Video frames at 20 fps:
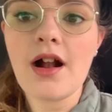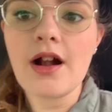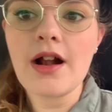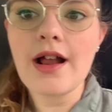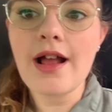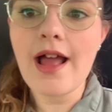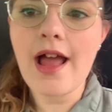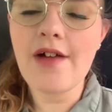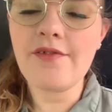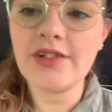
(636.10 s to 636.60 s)

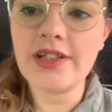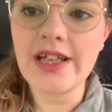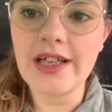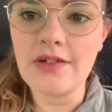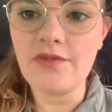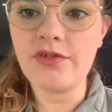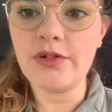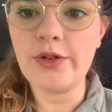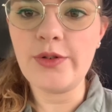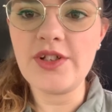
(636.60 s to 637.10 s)
heavily
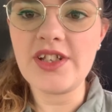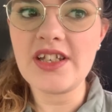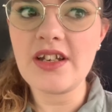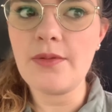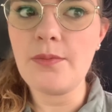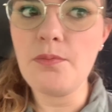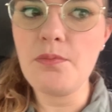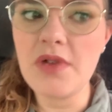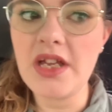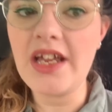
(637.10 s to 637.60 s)
influenced
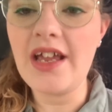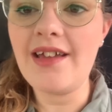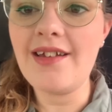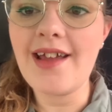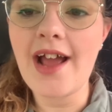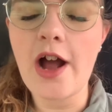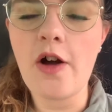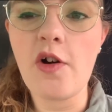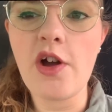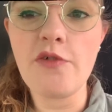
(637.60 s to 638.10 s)
me in
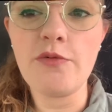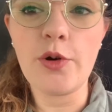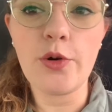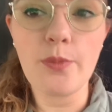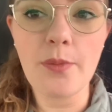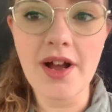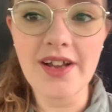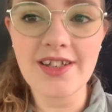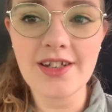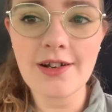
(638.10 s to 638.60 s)
how I wrote
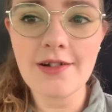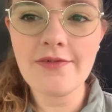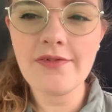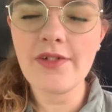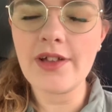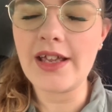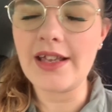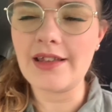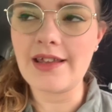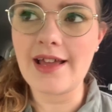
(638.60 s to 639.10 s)
my stuff,
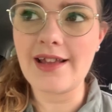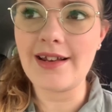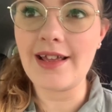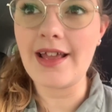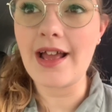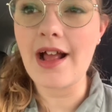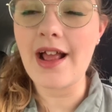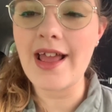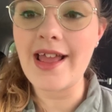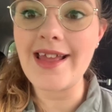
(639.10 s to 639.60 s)
in that
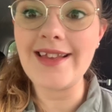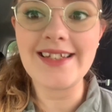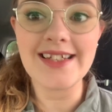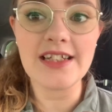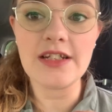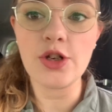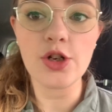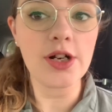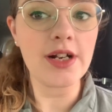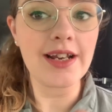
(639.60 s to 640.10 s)
it
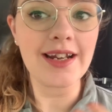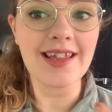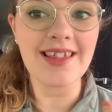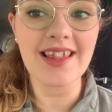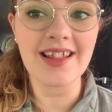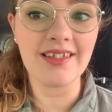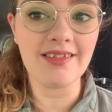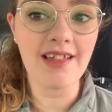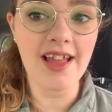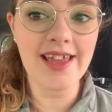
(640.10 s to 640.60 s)
didn't turn
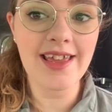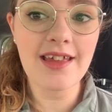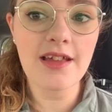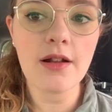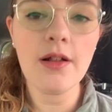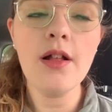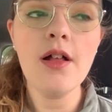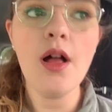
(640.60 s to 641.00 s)
anything like it,